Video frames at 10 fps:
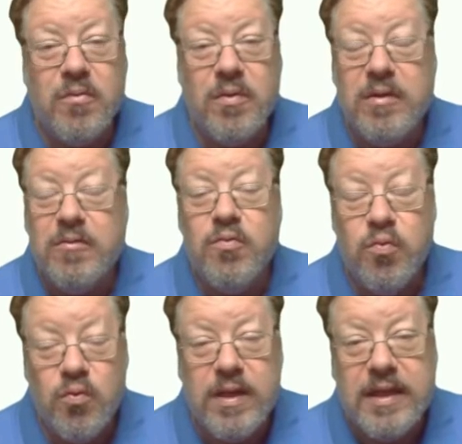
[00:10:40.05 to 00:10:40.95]
we
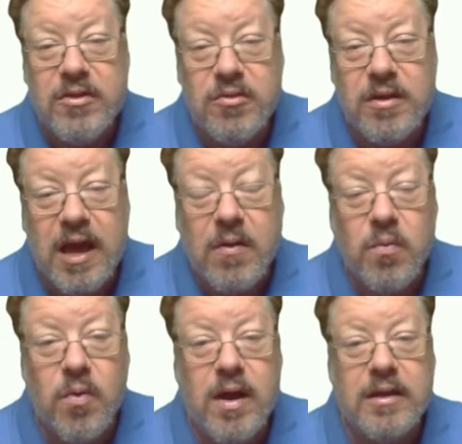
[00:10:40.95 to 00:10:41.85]
really do not
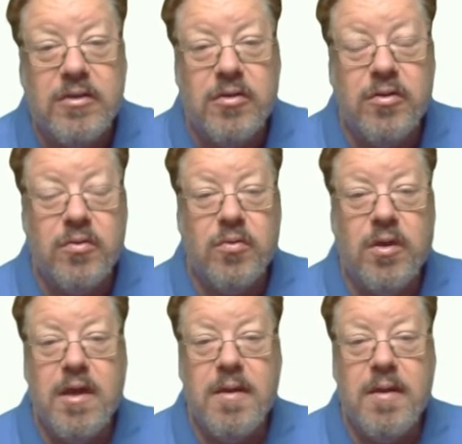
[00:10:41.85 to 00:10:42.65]
want to